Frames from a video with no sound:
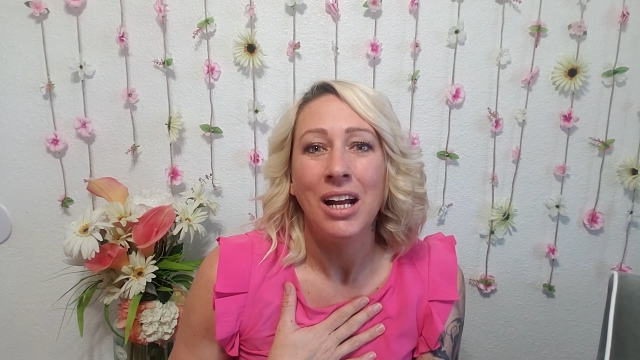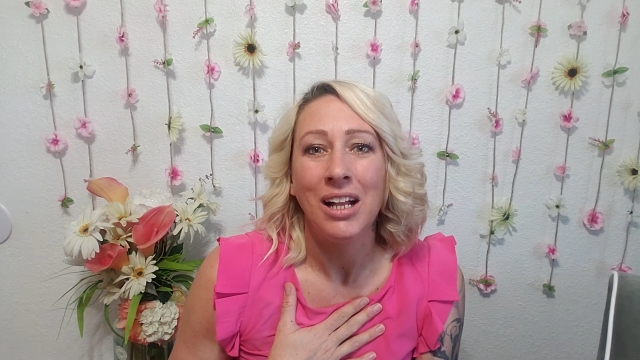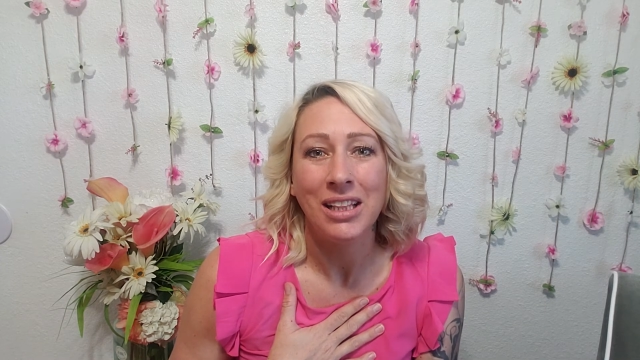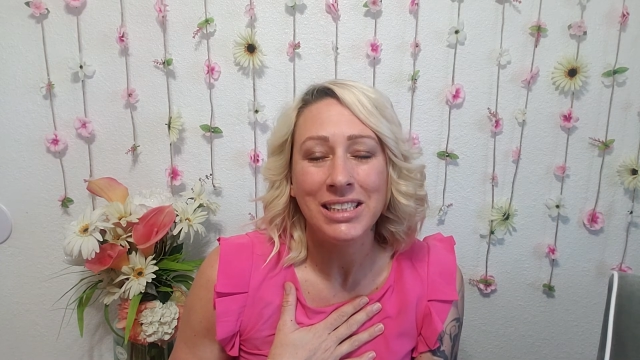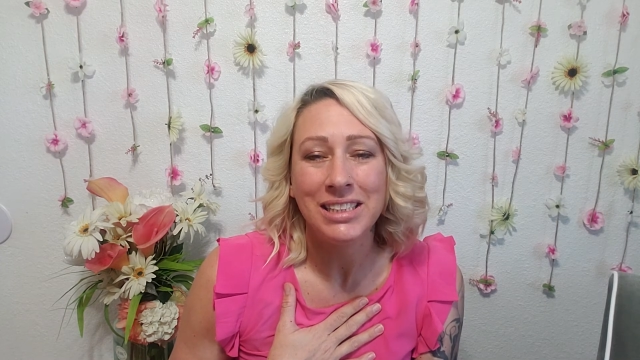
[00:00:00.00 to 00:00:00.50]

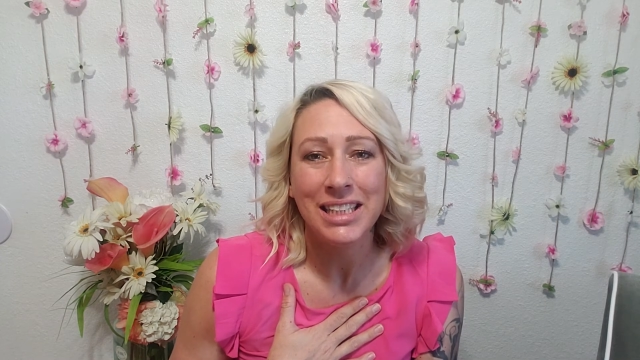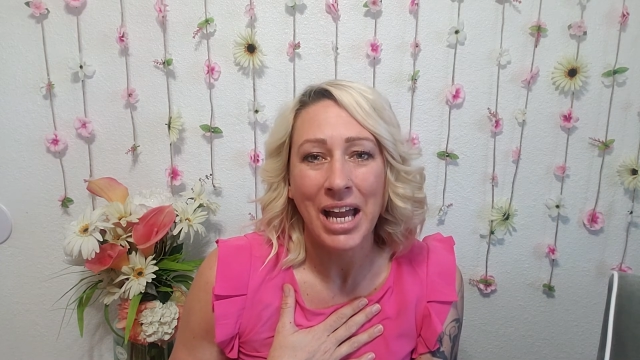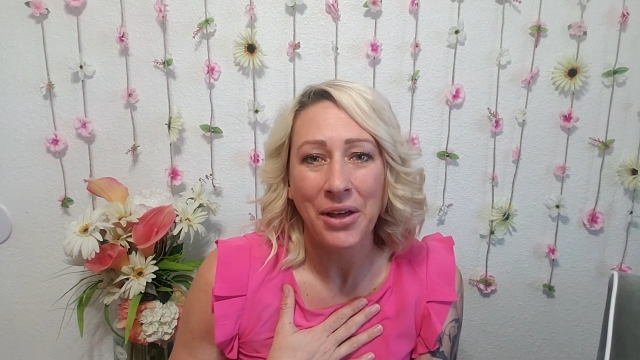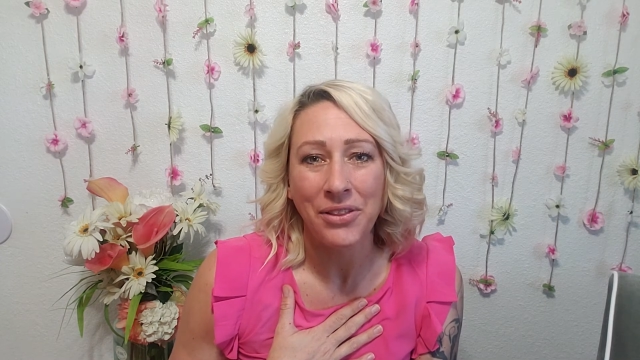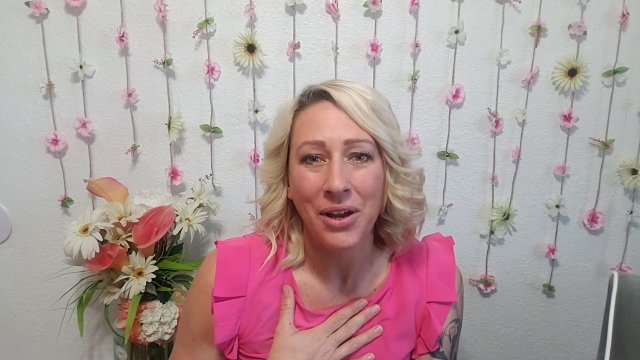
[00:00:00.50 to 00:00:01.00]
holistic
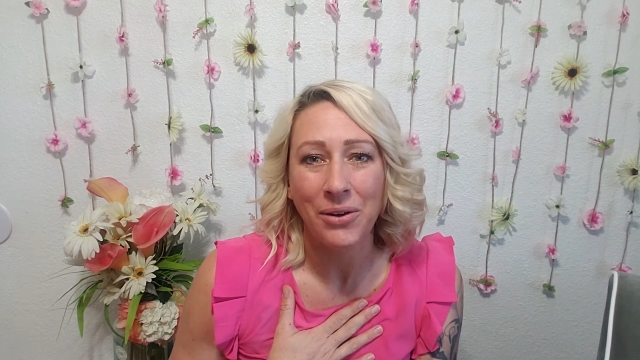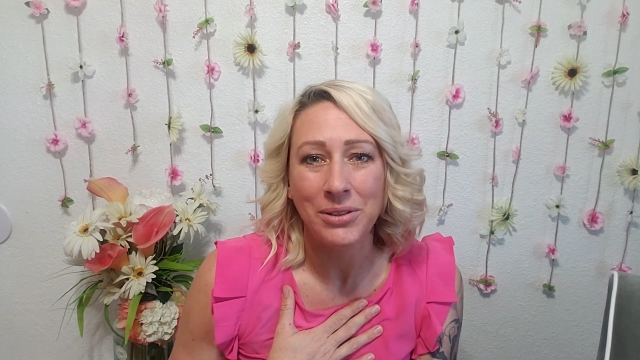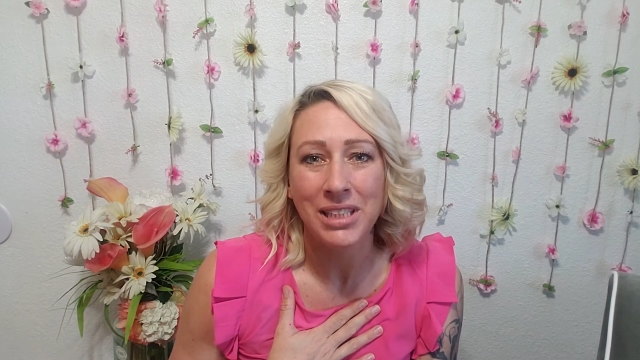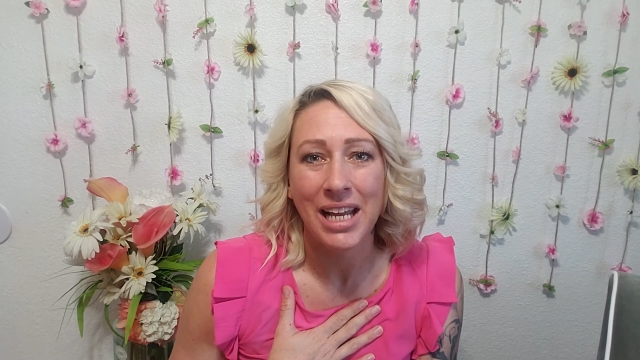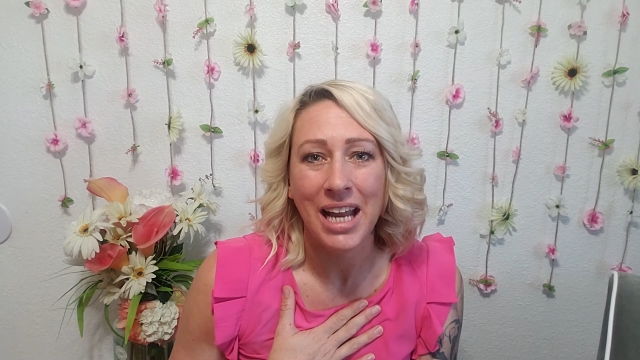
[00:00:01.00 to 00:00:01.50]
health
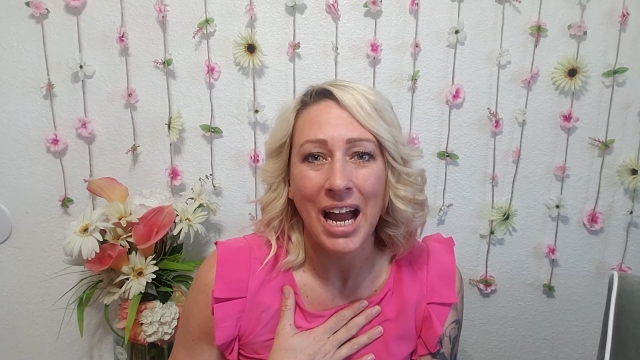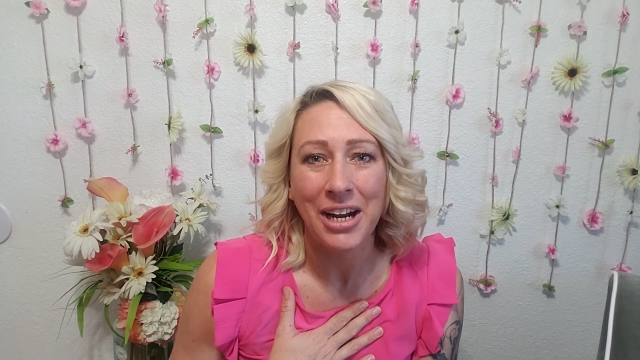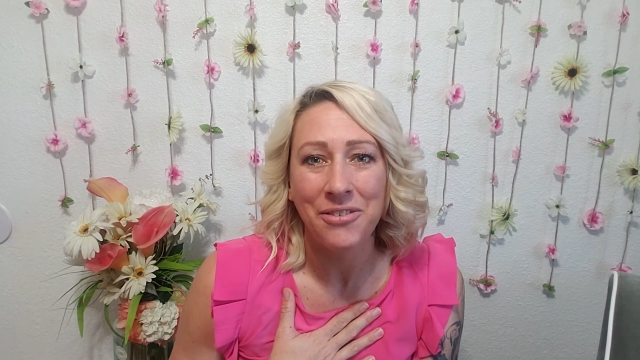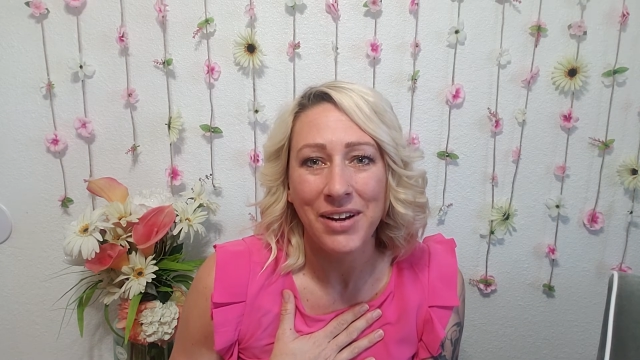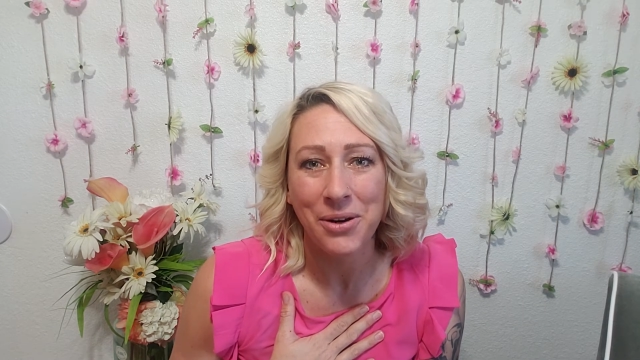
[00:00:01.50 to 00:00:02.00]
coach and
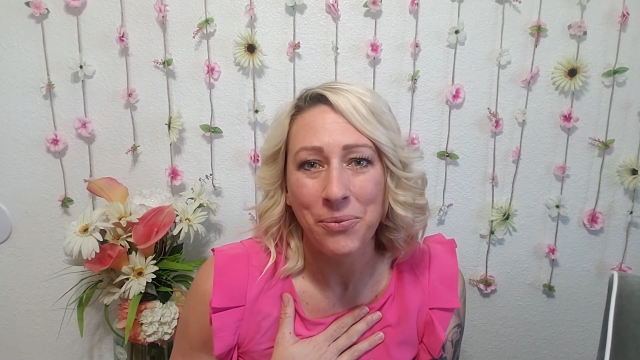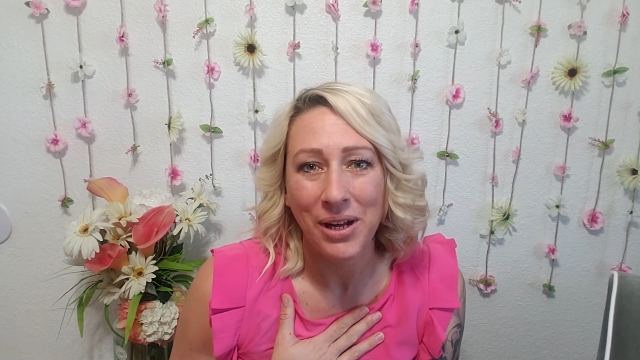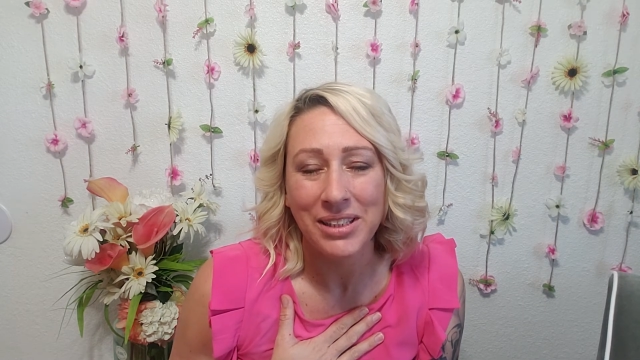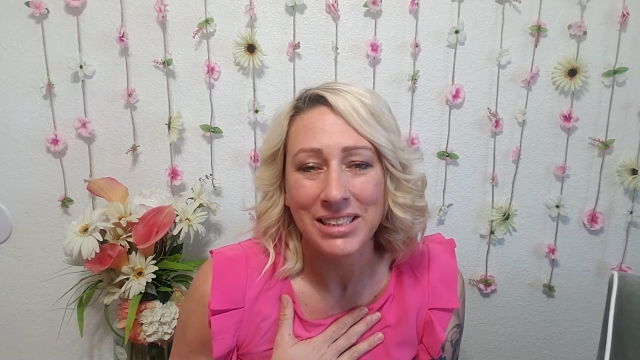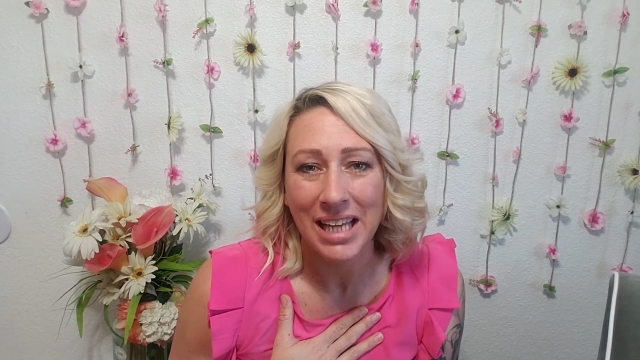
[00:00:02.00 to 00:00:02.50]
Ayurveda
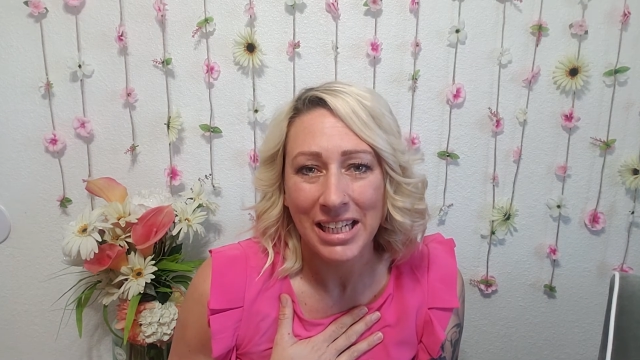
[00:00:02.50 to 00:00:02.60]
wellness